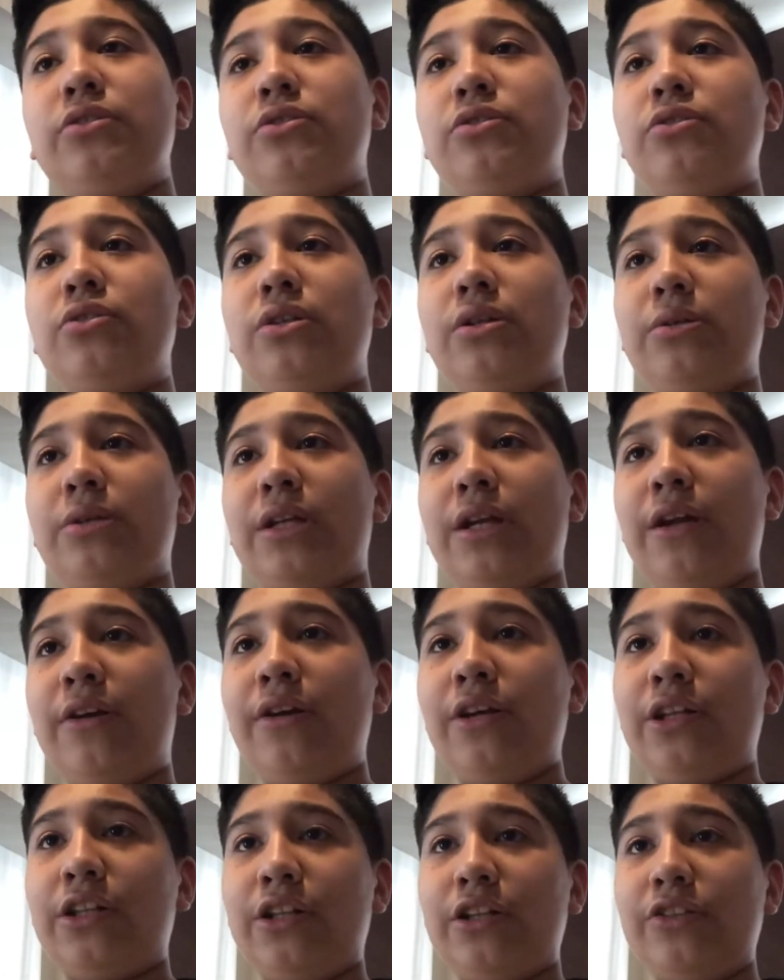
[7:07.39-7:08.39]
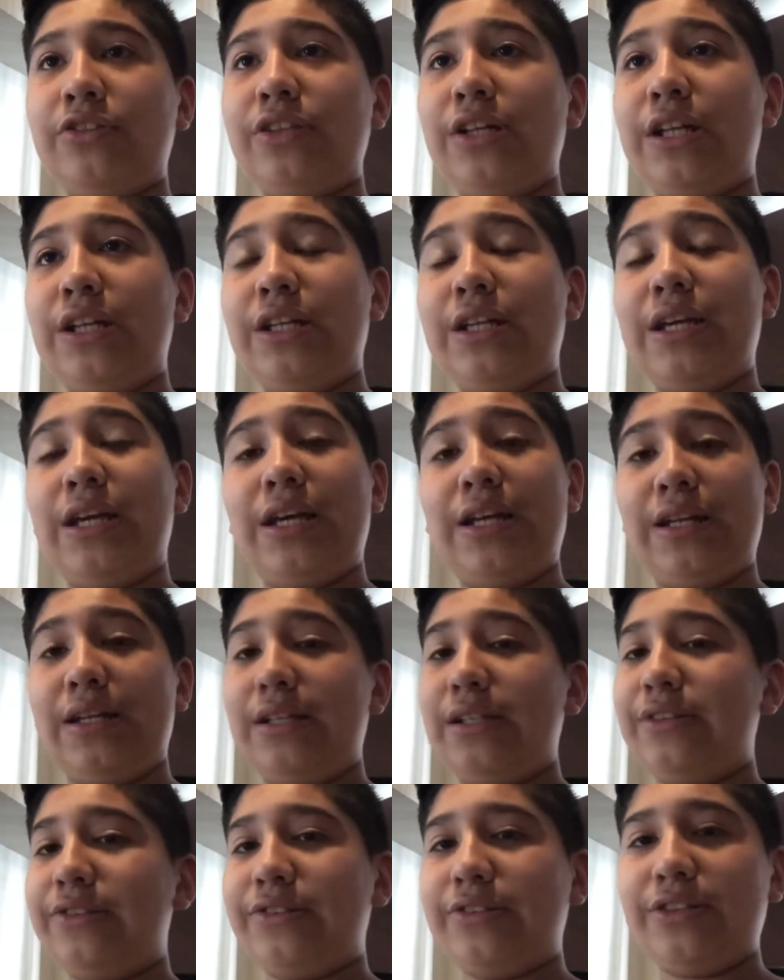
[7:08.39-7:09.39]
to the characters, and yet
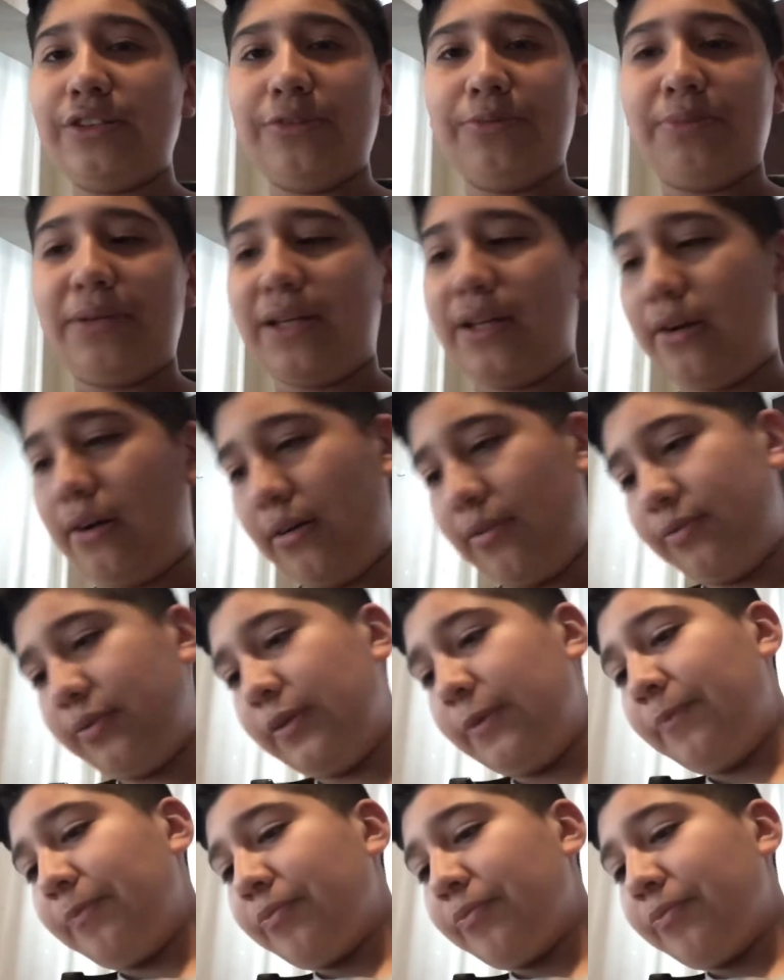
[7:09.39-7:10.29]
it still paid off.